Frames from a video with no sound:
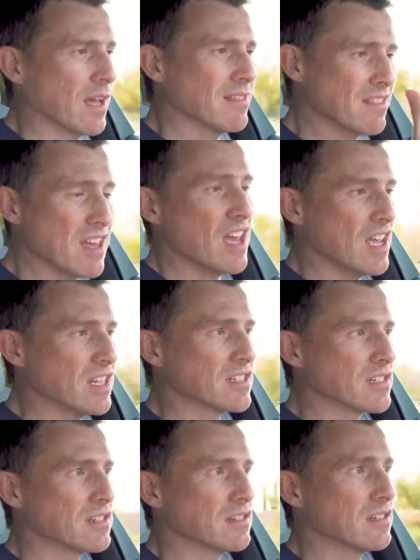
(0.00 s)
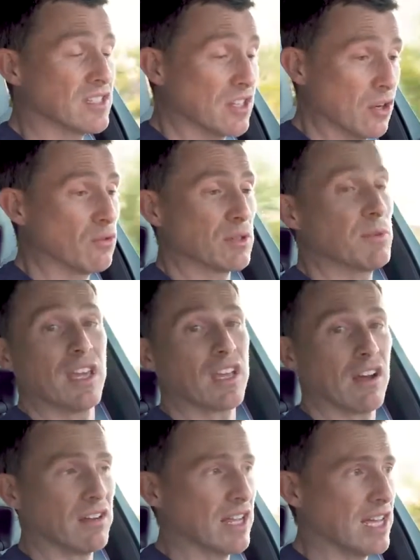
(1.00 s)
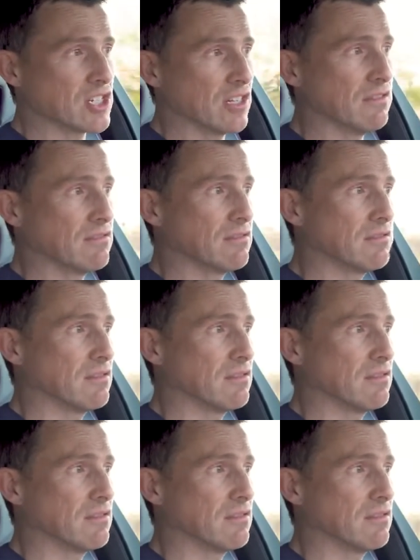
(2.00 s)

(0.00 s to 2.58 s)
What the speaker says: and this is the ultimate incarnation